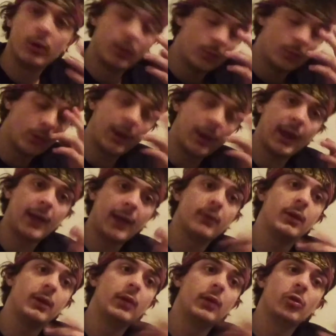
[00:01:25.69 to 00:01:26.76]
what I had and
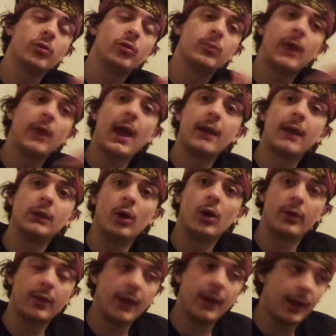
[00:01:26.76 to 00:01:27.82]
then just adding on to
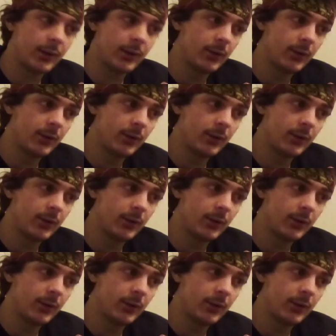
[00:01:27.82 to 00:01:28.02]
that.